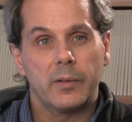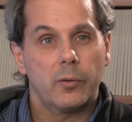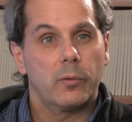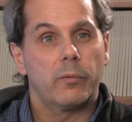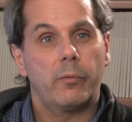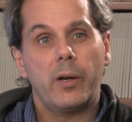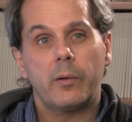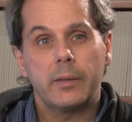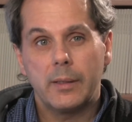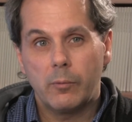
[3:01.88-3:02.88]
in certain
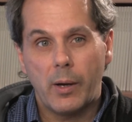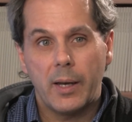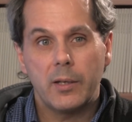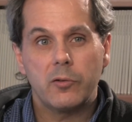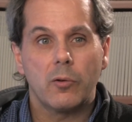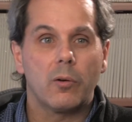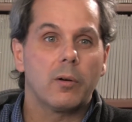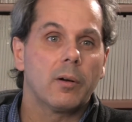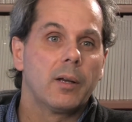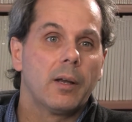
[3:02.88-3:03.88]
frequency range
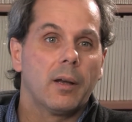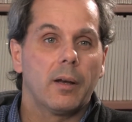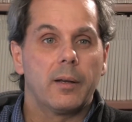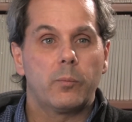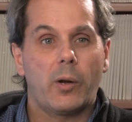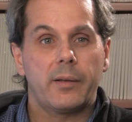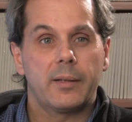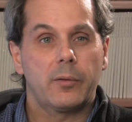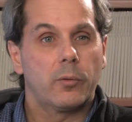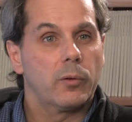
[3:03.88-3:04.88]
or in
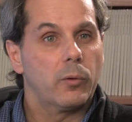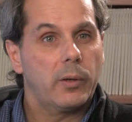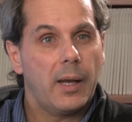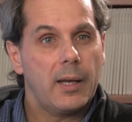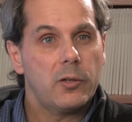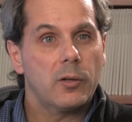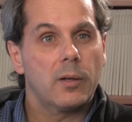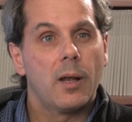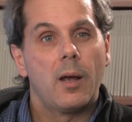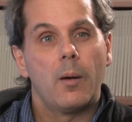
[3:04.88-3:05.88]
processing certain
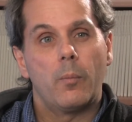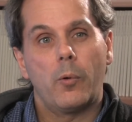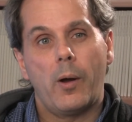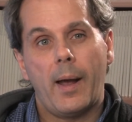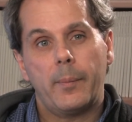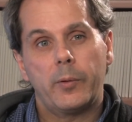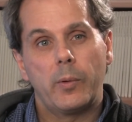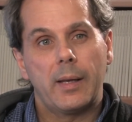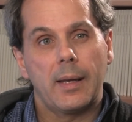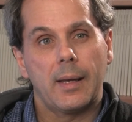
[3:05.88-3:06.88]
location, perhaps
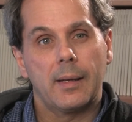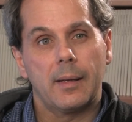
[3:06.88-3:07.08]
we can